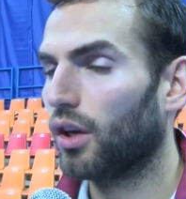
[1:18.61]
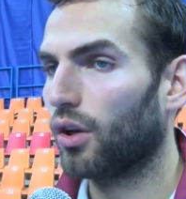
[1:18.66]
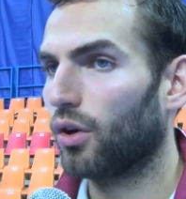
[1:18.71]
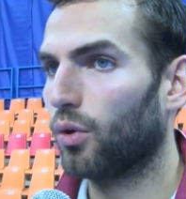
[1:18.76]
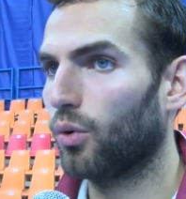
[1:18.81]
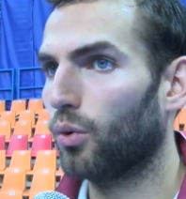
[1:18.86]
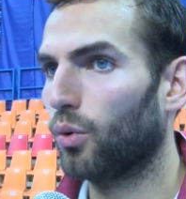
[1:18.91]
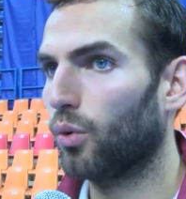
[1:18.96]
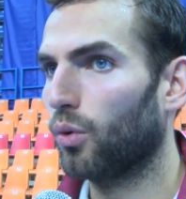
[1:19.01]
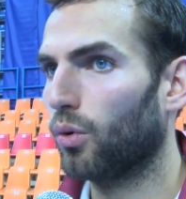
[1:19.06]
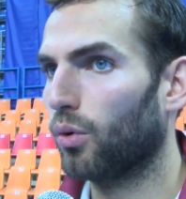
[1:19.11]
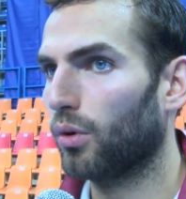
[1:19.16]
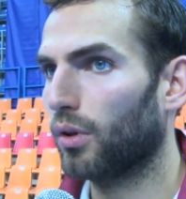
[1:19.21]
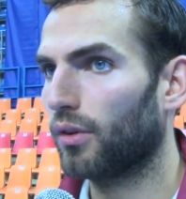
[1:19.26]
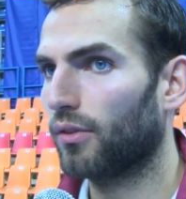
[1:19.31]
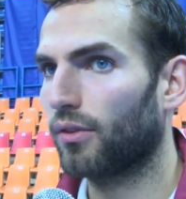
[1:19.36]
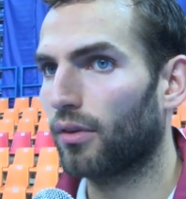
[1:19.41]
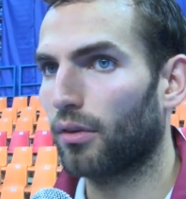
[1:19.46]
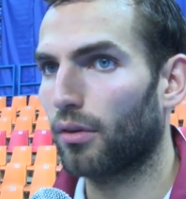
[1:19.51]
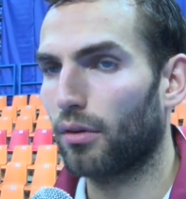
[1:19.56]
who
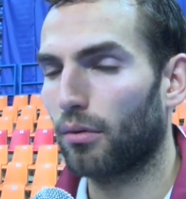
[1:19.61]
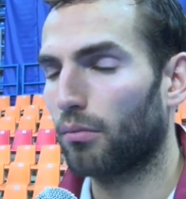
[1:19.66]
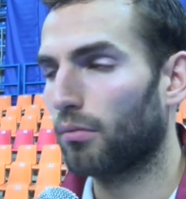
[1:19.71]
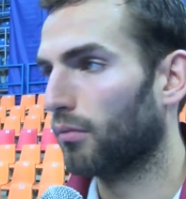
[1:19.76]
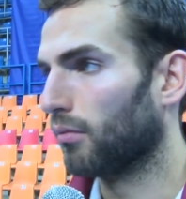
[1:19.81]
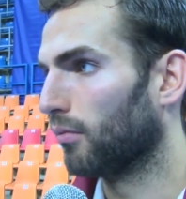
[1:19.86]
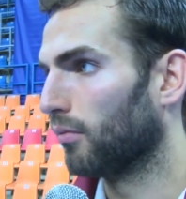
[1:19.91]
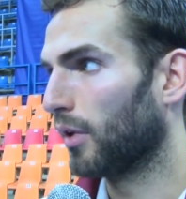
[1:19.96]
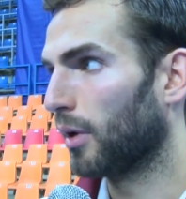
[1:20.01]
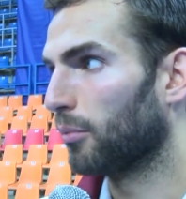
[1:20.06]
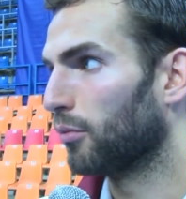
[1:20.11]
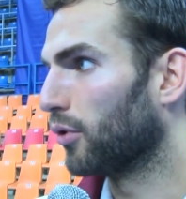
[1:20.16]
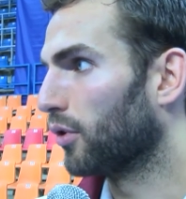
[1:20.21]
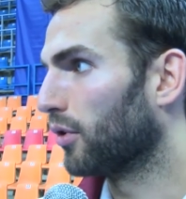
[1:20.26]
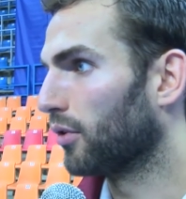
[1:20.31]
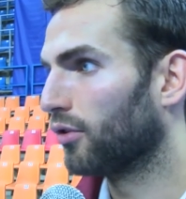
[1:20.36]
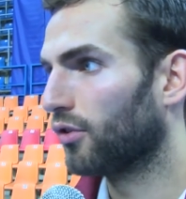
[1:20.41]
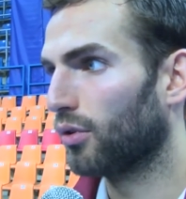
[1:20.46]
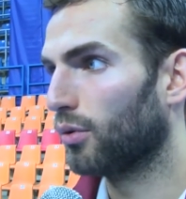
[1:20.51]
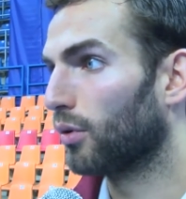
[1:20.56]
is uh,
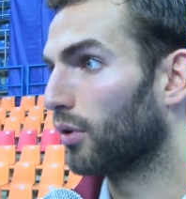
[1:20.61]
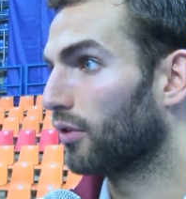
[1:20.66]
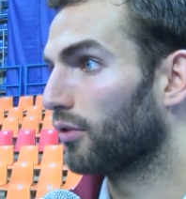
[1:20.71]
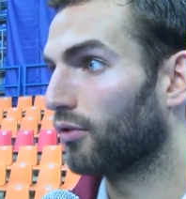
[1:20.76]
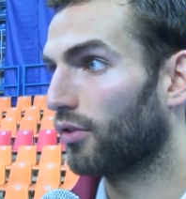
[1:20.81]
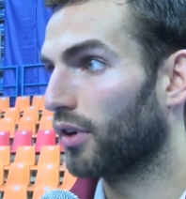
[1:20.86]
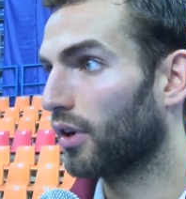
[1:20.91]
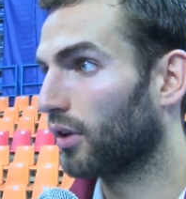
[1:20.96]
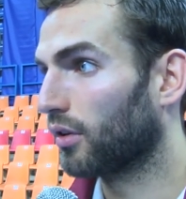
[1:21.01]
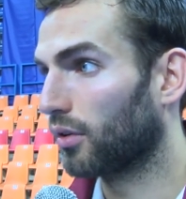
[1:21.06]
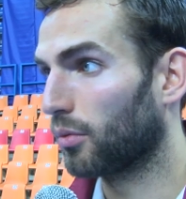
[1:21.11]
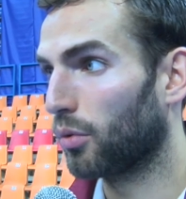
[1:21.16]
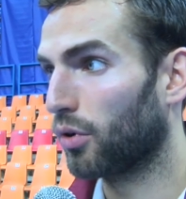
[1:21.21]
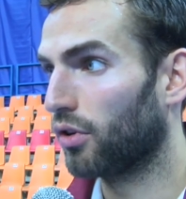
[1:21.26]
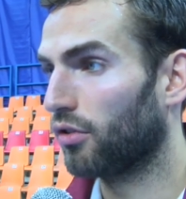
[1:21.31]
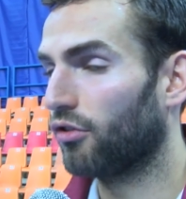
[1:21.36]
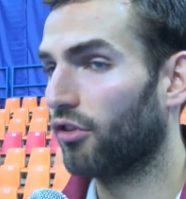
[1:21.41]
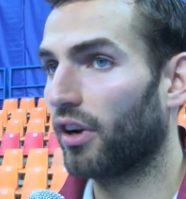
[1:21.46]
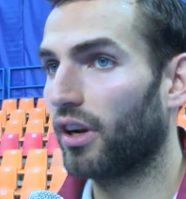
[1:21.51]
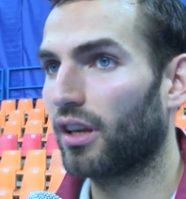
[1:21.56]
number two or three on the
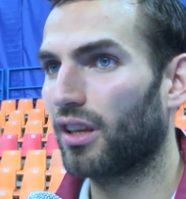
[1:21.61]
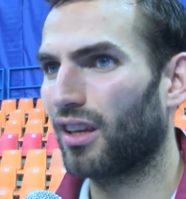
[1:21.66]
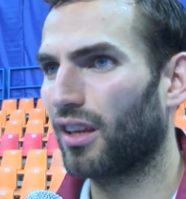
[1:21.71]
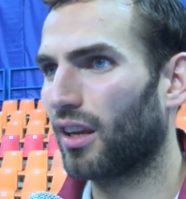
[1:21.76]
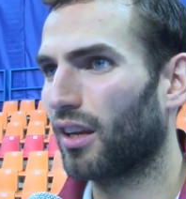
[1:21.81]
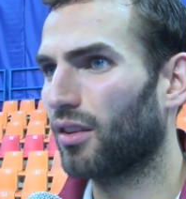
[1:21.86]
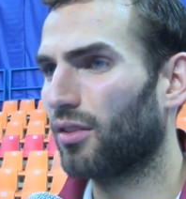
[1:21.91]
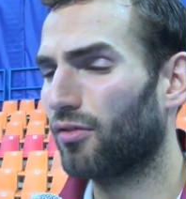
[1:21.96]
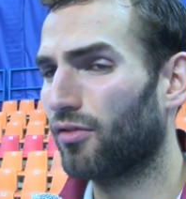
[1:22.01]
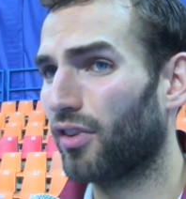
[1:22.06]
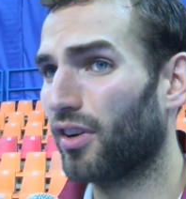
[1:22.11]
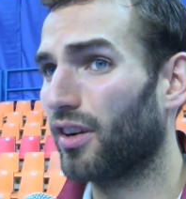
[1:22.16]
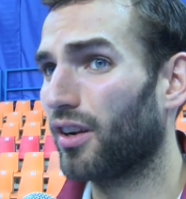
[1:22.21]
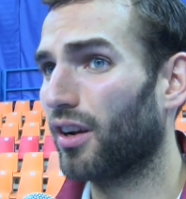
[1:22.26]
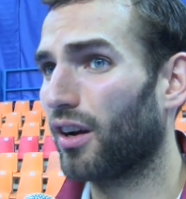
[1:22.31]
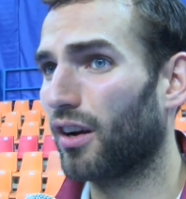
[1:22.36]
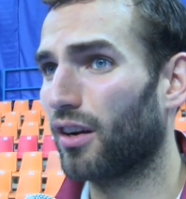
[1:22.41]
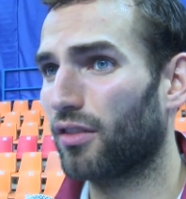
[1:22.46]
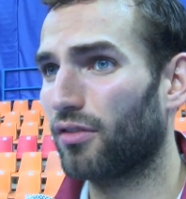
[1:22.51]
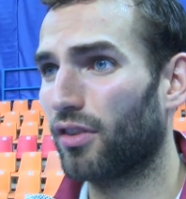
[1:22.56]
world ranking, and a very
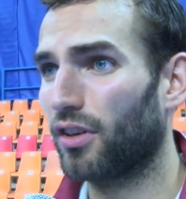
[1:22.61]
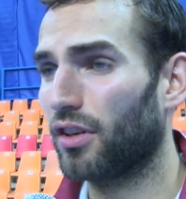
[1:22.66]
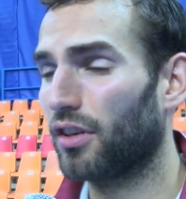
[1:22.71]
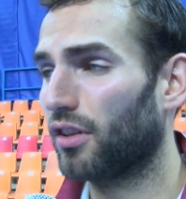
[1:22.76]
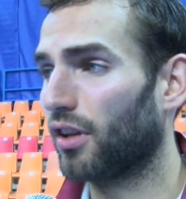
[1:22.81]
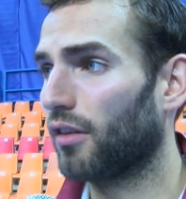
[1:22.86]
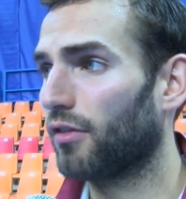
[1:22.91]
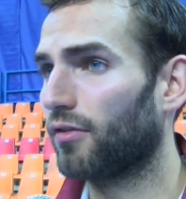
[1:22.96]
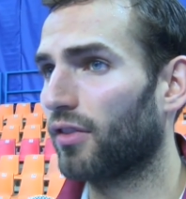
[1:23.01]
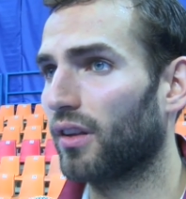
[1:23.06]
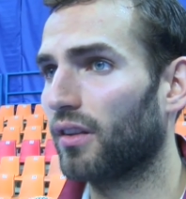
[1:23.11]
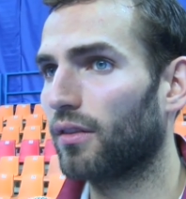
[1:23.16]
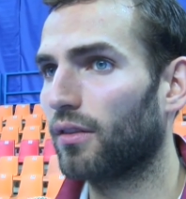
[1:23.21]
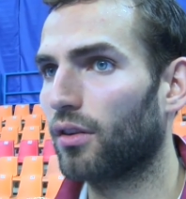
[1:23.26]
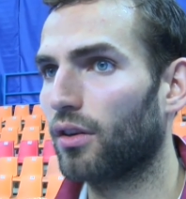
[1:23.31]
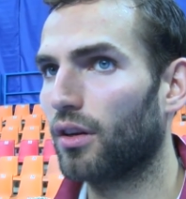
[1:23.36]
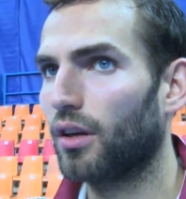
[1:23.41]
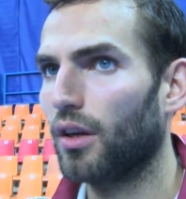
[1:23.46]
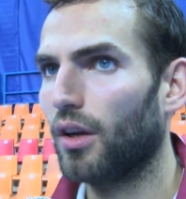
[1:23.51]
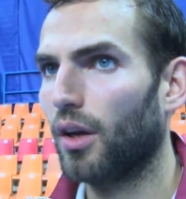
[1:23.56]
hard, very tough
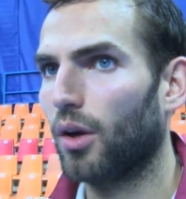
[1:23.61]
fencer.